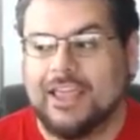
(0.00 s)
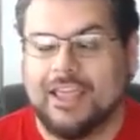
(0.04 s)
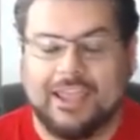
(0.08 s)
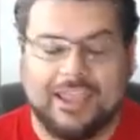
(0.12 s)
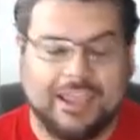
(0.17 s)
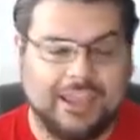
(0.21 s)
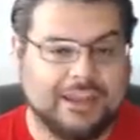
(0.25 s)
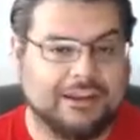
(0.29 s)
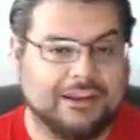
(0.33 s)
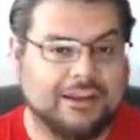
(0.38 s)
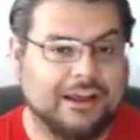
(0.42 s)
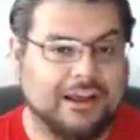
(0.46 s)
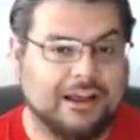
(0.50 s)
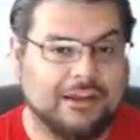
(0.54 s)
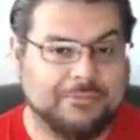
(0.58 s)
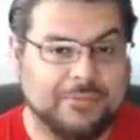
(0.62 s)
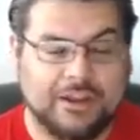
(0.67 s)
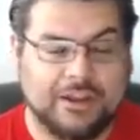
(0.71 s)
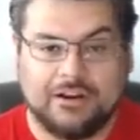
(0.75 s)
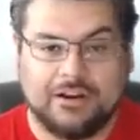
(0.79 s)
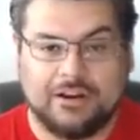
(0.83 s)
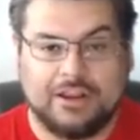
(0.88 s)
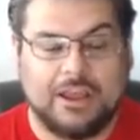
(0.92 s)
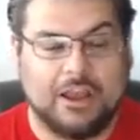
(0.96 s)
And uh, I'm
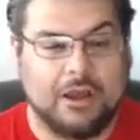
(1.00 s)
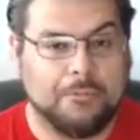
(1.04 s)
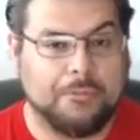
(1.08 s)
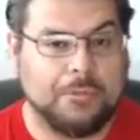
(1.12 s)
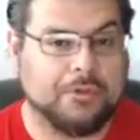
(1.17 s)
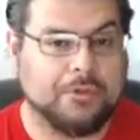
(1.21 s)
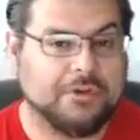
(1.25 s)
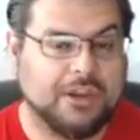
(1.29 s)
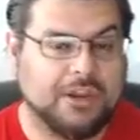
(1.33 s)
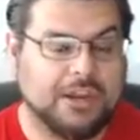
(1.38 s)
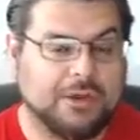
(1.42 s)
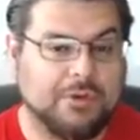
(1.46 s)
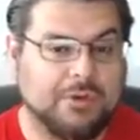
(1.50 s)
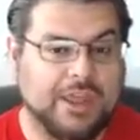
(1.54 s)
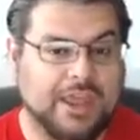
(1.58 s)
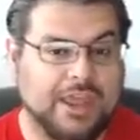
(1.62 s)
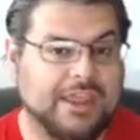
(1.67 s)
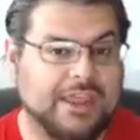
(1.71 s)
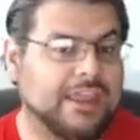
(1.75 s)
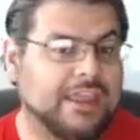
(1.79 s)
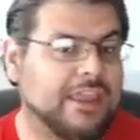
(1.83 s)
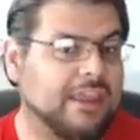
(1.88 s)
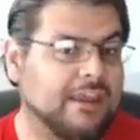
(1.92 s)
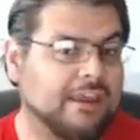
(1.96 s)
here to help you in any way I
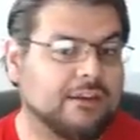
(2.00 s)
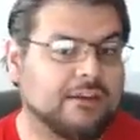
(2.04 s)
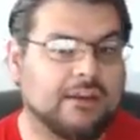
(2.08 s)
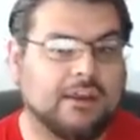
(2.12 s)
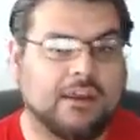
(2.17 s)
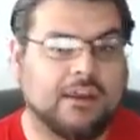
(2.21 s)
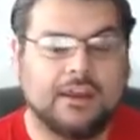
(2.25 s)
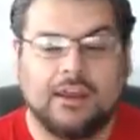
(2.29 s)
can.